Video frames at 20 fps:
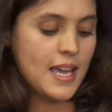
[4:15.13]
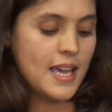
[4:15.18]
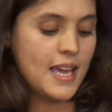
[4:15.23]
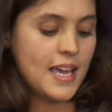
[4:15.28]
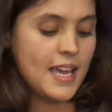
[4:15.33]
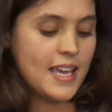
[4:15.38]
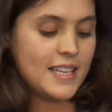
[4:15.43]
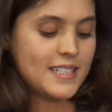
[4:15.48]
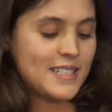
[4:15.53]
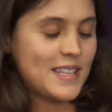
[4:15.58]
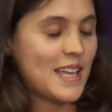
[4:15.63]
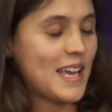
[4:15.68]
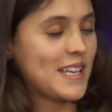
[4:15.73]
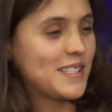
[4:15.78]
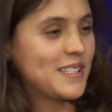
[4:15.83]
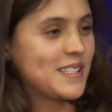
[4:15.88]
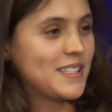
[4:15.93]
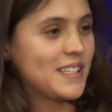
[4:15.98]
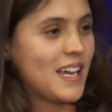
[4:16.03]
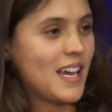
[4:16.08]
And
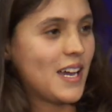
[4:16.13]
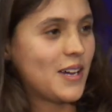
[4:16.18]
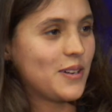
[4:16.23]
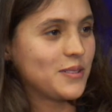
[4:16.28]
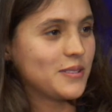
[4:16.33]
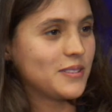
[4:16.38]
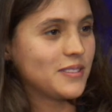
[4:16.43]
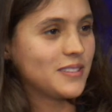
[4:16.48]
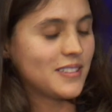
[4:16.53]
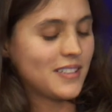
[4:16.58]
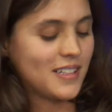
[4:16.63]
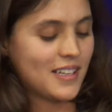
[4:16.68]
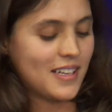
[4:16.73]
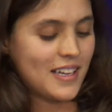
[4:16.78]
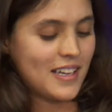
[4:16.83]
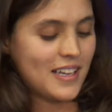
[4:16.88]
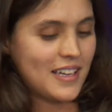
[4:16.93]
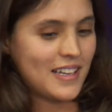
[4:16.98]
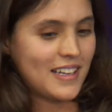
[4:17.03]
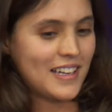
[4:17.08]
that's how
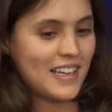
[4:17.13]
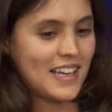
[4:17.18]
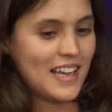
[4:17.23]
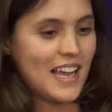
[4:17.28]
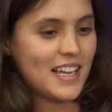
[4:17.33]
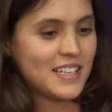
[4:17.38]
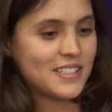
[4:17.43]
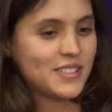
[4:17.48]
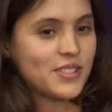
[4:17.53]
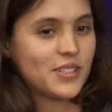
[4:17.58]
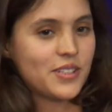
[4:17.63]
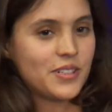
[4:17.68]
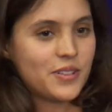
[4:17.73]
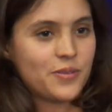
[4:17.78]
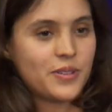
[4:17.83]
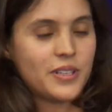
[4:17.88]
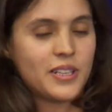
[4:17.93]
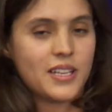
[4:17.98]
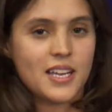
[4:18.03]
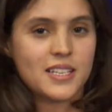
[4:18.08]
I started
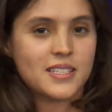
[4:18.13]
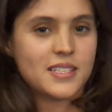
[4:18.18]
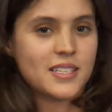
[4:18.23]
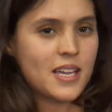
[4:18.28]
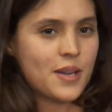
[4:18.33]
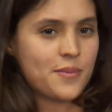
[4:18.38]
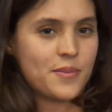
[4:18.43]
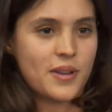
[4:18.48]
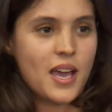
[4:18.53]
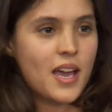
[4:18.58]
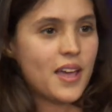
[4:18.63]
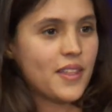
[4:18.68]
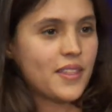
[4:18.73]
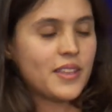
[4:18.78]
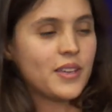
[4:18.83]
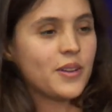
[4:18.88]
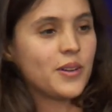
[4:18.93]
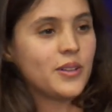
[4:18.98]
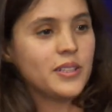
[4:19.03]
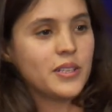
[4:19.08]
realizing I'm not
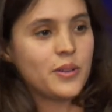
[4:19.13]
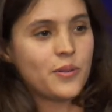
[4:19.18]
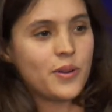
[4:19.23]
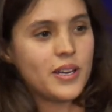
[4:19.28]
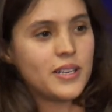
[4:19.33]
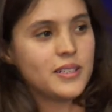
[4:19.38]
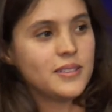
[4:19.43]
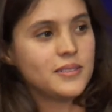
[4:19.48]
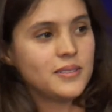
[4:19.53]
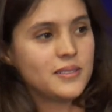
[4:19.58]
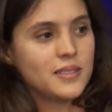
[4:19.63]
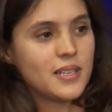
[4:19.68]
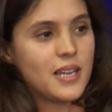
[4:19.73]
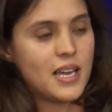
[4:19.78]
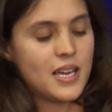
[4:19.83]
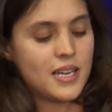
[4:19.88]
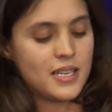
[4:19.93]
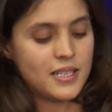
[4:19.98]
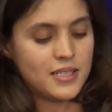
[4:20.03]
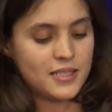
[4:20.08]
the only one,
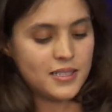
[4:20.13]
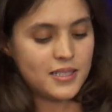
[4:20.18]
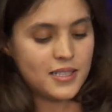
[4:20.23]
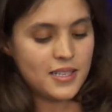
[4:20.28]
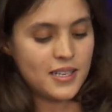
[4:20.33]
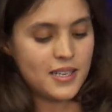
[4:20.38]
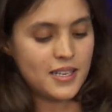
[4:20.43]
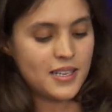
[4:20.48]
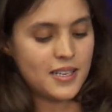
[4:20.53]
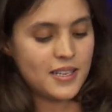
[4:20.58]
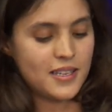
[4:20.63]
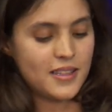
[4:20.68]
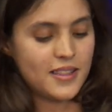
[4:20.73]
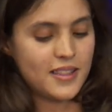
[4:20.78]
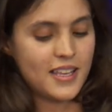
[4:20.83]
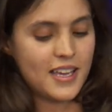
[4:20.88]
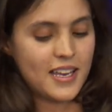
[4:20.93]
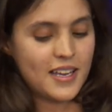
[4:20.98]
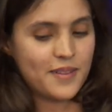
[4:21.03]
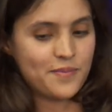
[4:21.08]
and
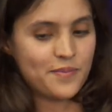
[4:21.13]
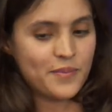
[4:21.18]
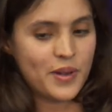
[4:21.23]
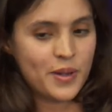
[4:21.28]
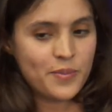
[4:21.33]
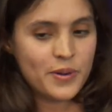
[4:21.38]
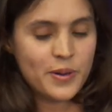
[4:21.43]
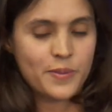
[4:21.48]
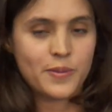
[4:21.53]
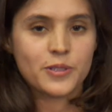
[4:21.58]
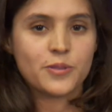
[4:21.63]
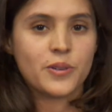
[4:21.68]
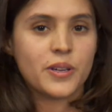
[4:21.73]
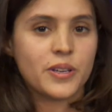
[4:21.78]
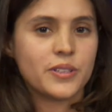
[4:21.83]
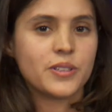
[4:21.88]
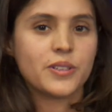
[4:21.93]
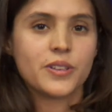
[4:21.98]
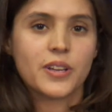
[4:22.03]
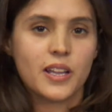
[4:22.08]
that my
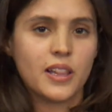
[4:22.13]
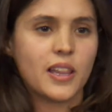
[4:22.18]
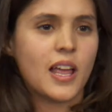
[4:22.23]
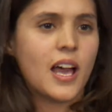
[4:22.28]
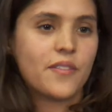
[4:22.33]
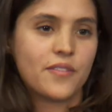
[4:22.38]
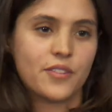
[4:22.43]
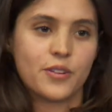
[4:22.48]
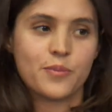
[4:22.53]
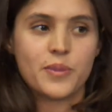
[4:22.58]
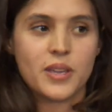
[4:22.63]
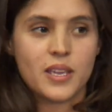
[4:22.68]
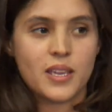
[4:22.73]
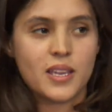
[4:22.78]
perpetrator took a lot from me.